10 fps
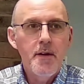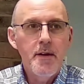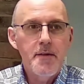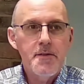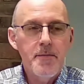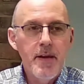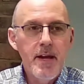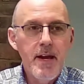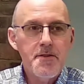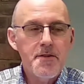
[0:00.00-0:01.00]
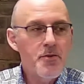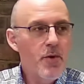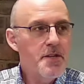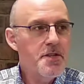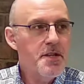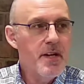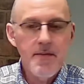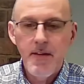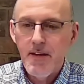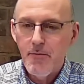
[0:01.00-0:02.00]
Somebody asked the question, I
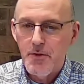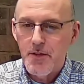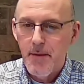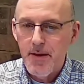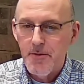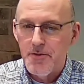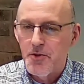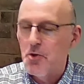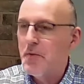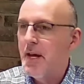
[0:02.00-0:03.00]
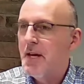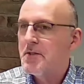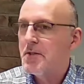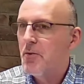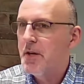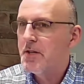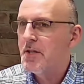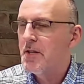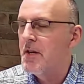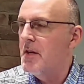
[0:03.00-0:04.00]
think it was somebody on Zoom, they asked the
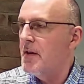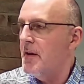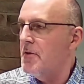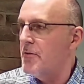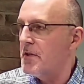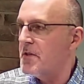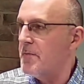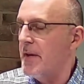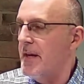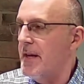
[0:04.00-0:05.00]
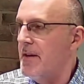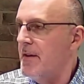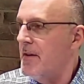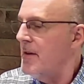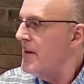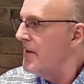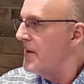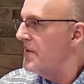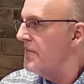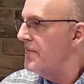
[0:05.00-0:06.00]
question, can you explain the
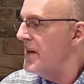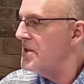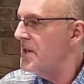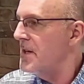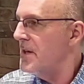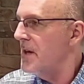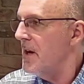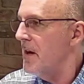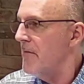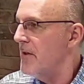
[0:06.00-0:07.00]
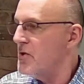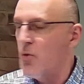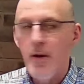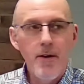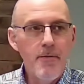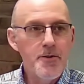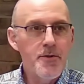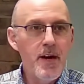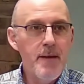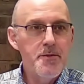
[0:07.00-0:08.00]
division of the 12
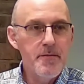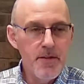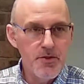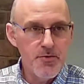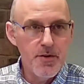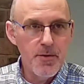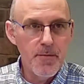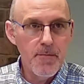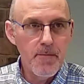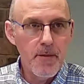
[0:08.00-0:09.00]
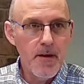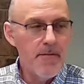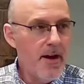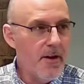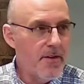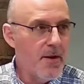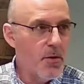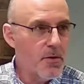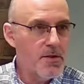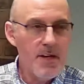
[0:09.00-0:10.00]
tribes of Israel, of how that
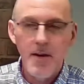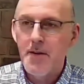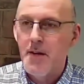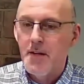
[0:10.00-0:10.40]
works out?